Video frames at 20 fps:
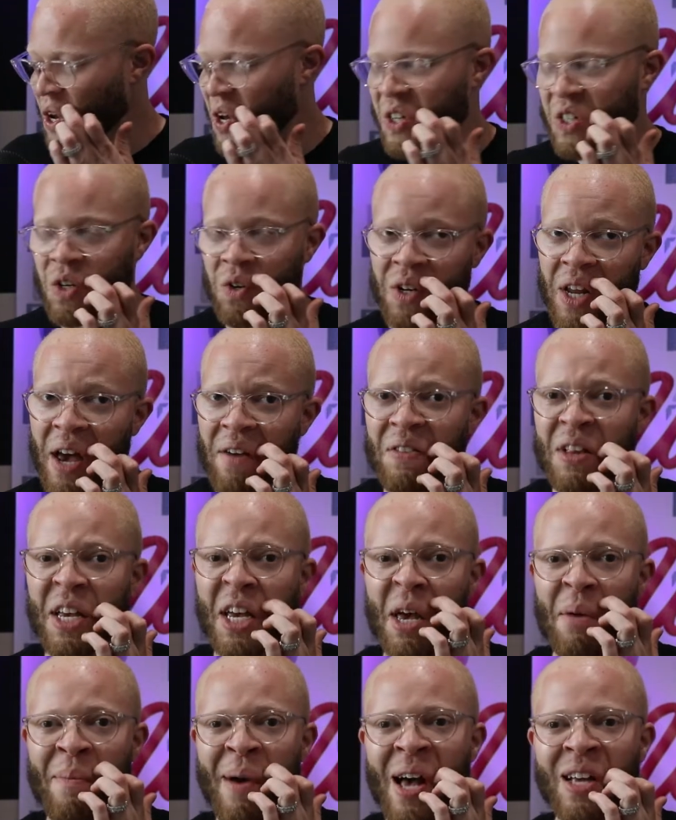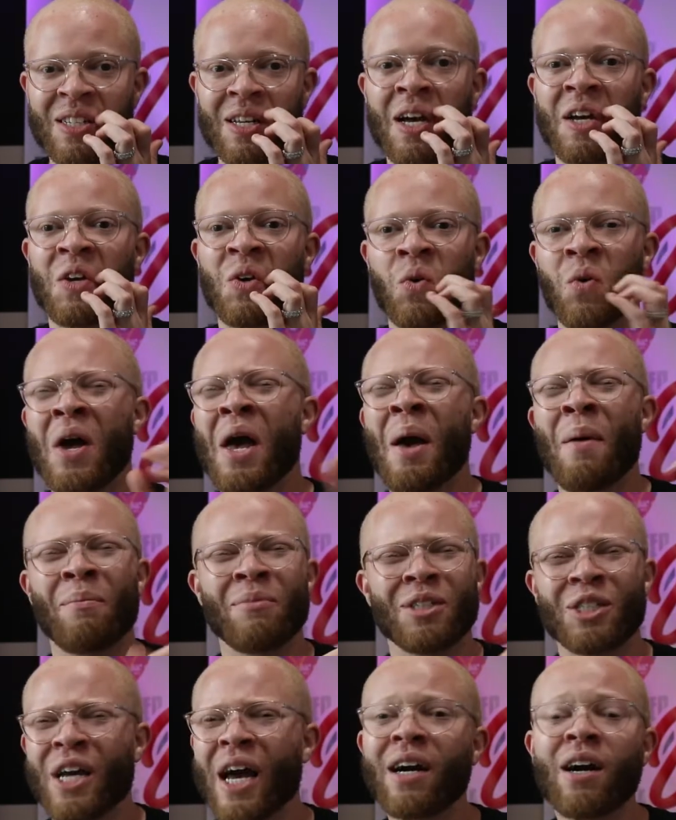So definitely get Miles IQ.
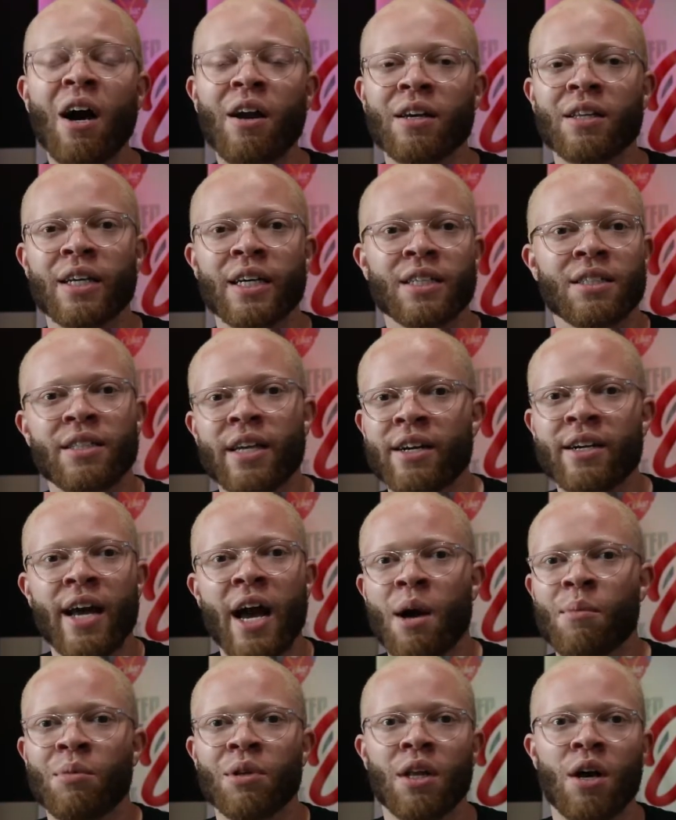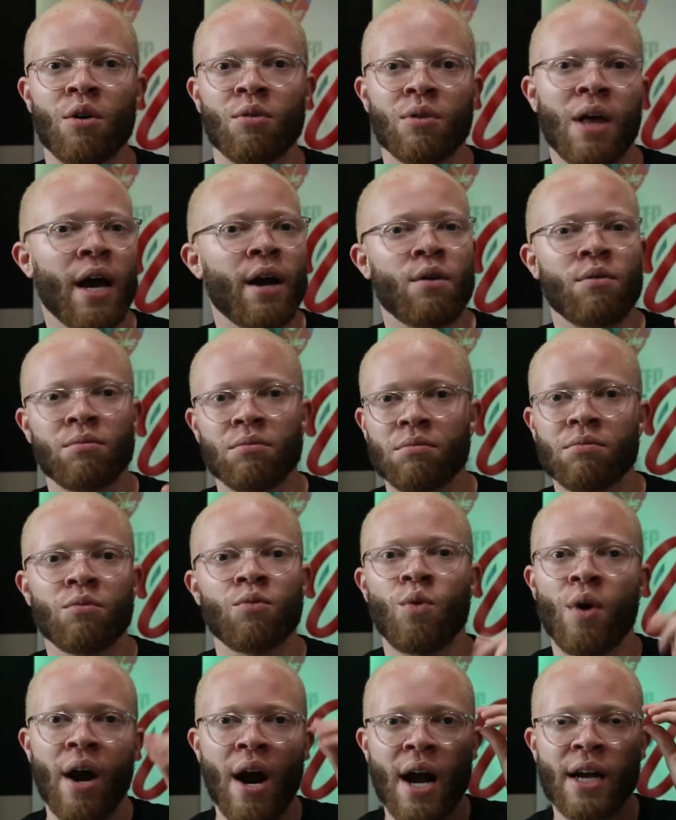Check all the links. They're down below, like
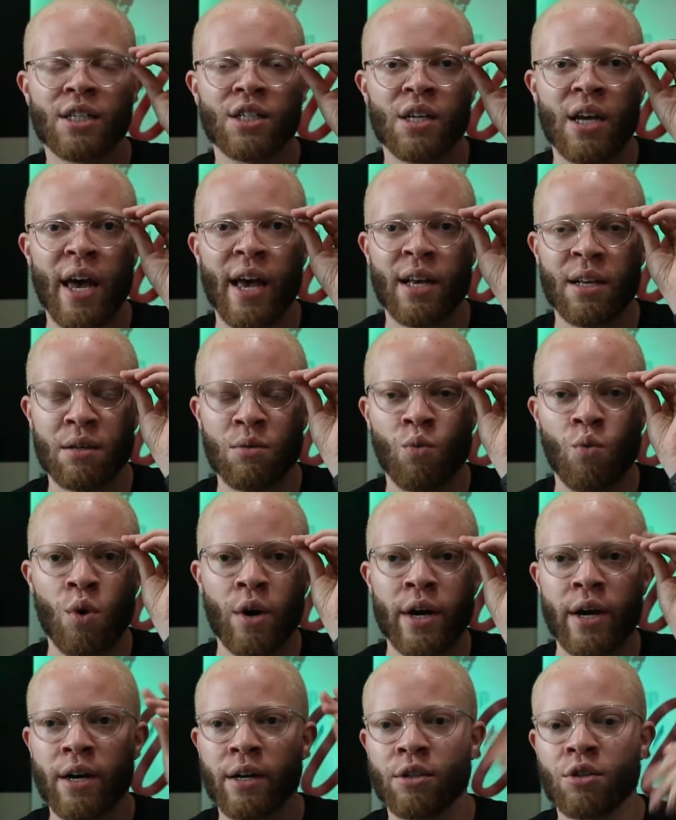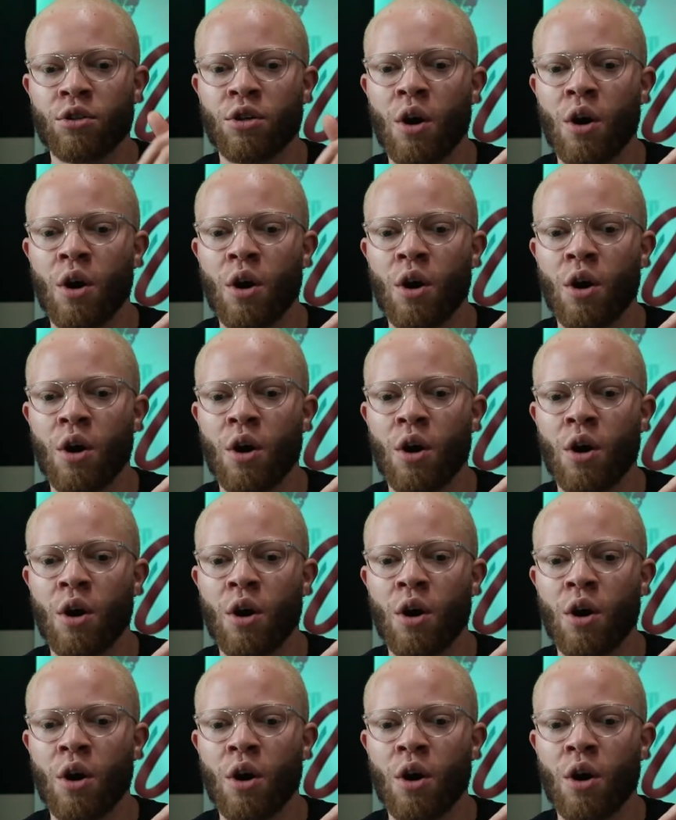where I check, where,